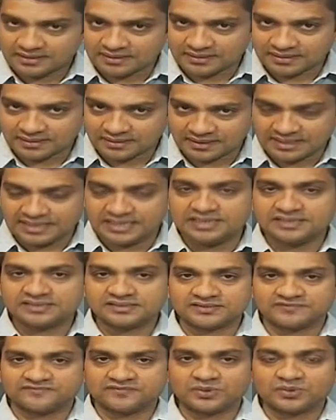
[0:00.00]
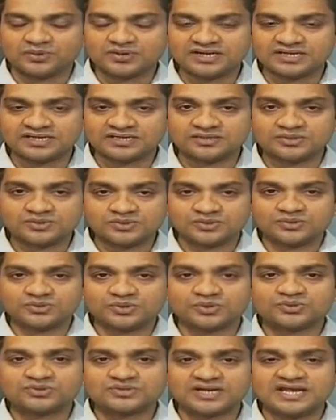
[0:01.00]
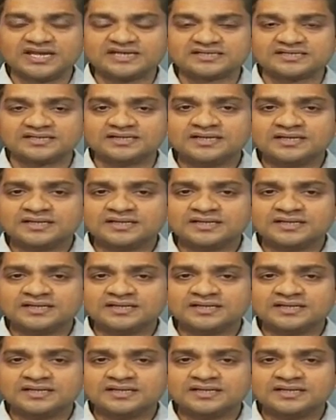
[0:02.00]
yield, if you look at it, growth rate,